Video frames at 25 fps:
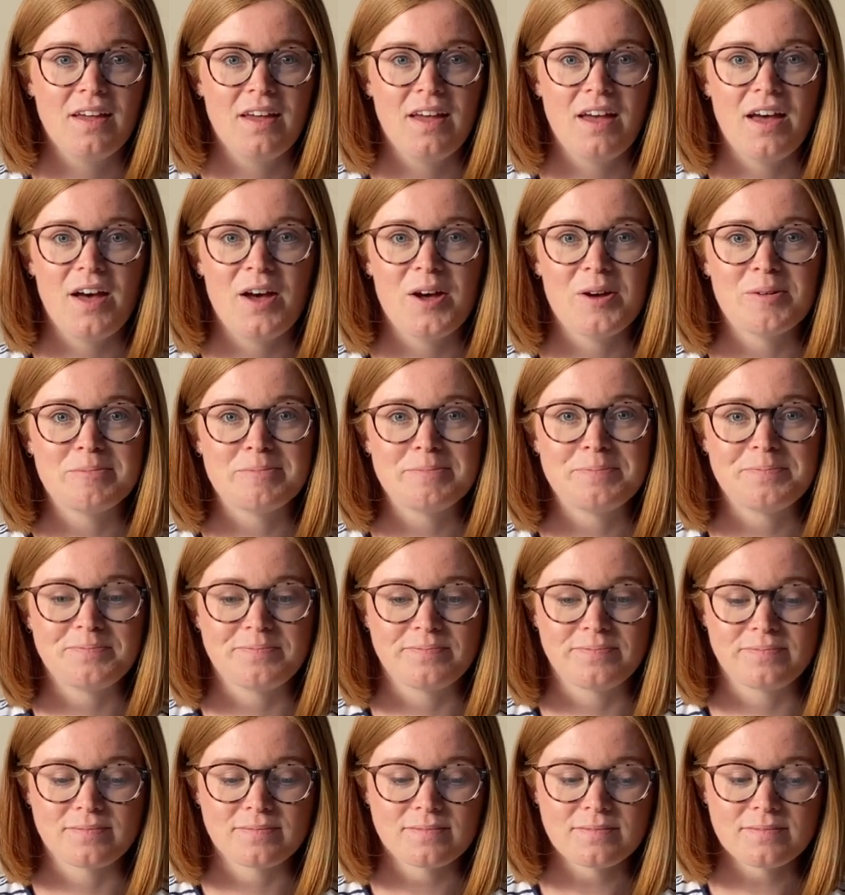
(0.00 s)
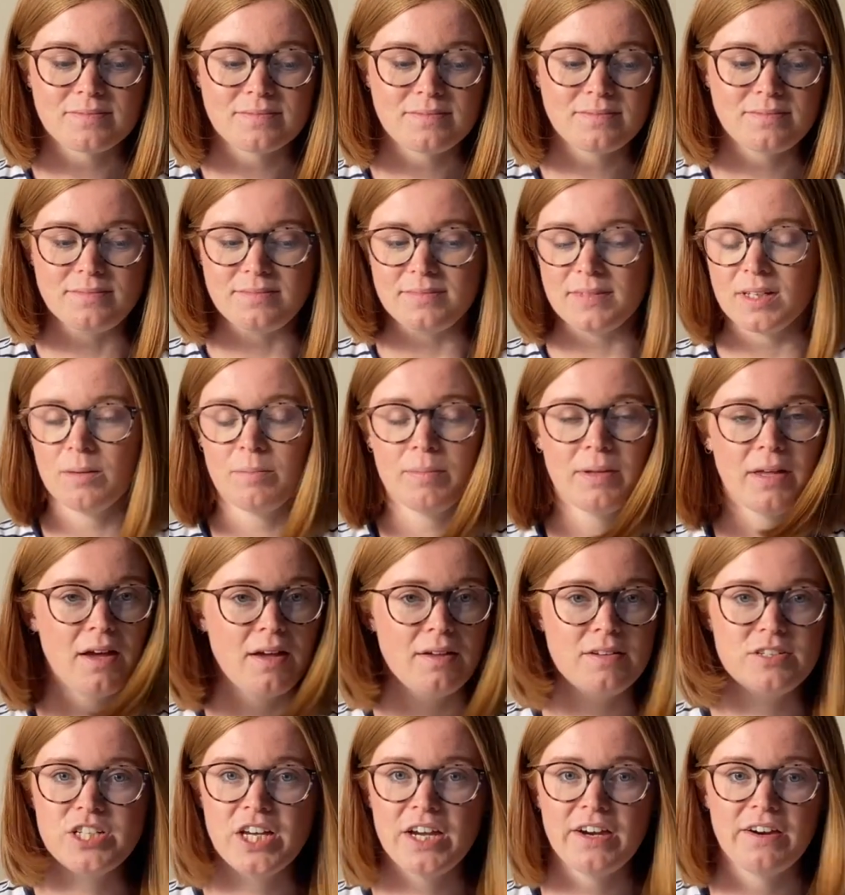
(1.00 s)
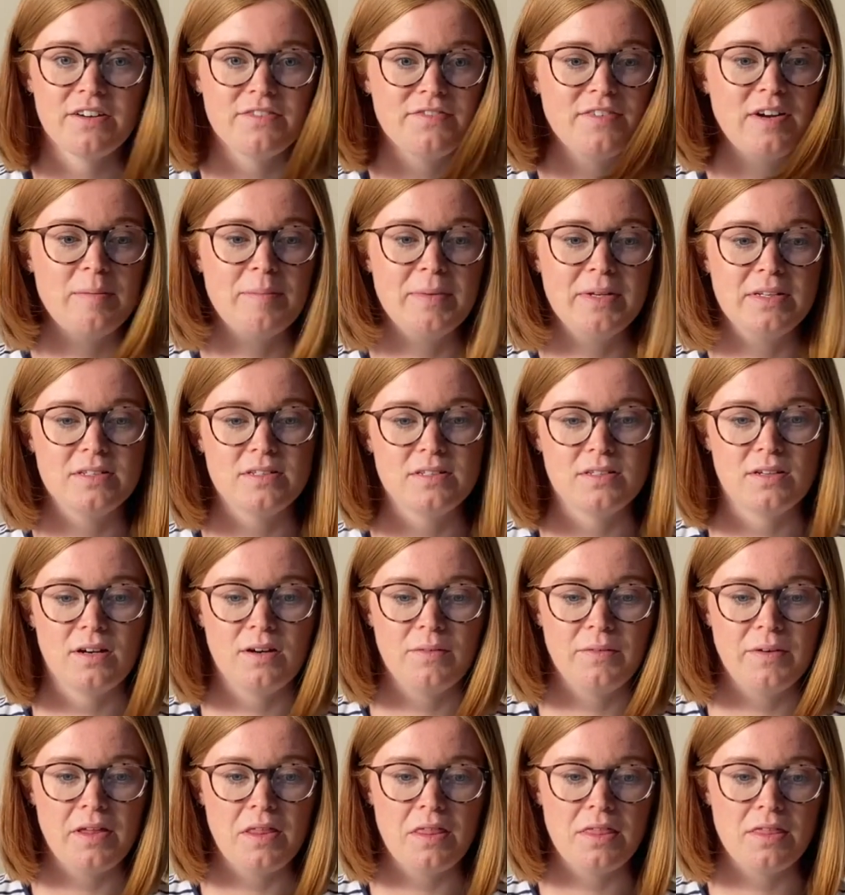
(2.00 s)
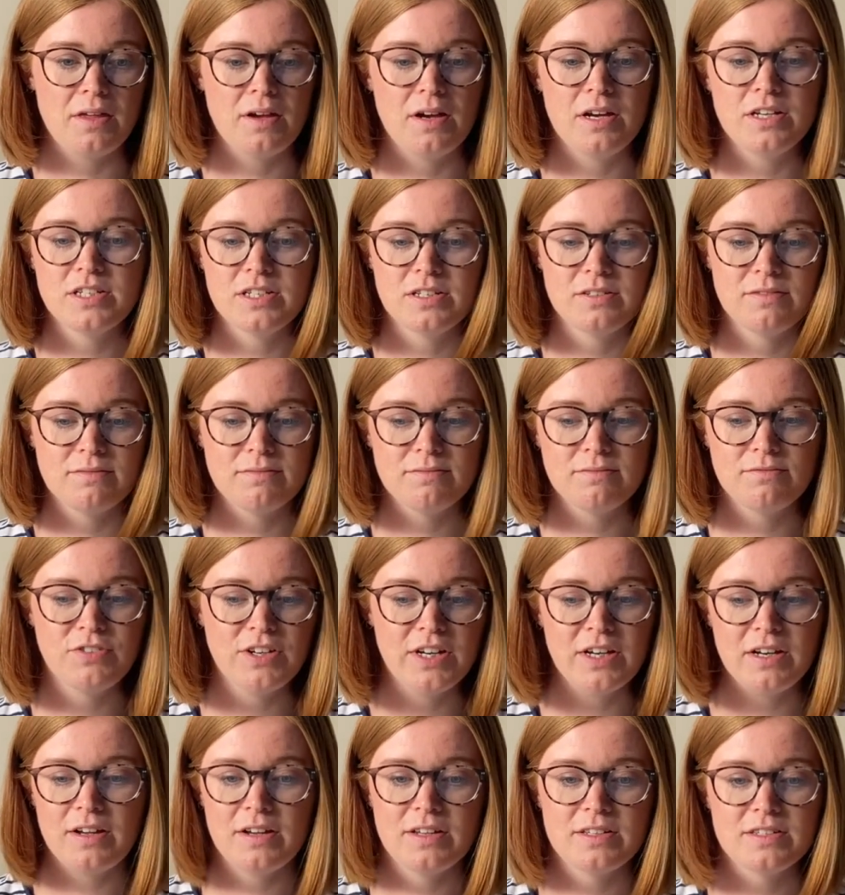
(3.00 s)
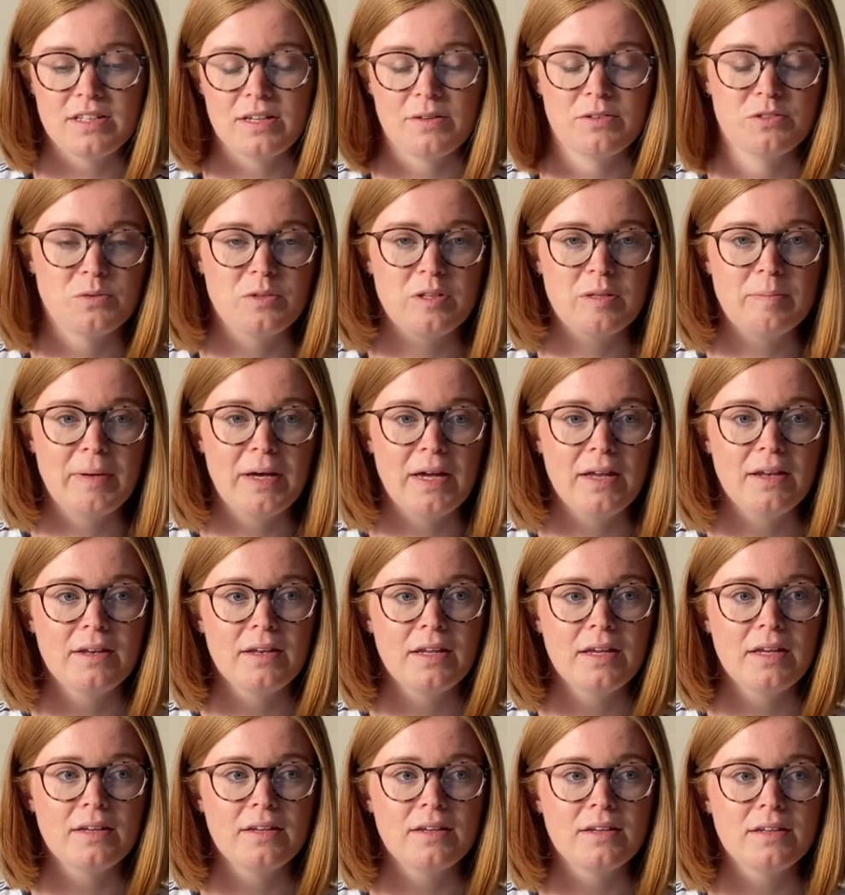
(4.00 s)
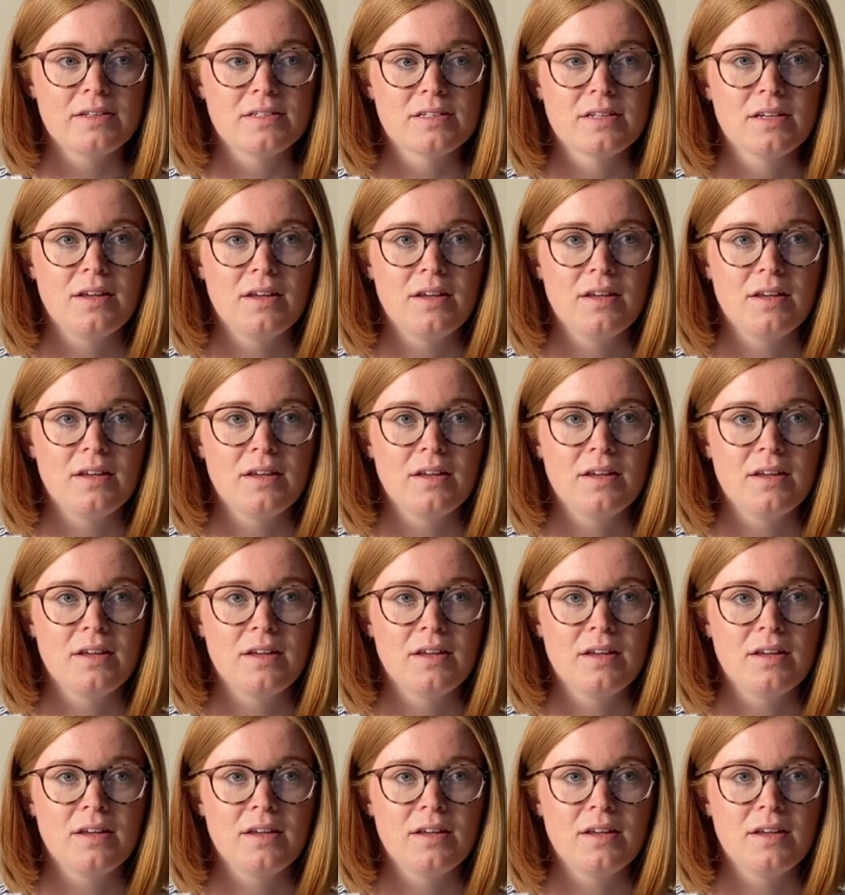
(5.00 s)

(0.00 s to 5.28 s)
But yeah, terrified me to start with. I didn't realise that's what the pattern needed.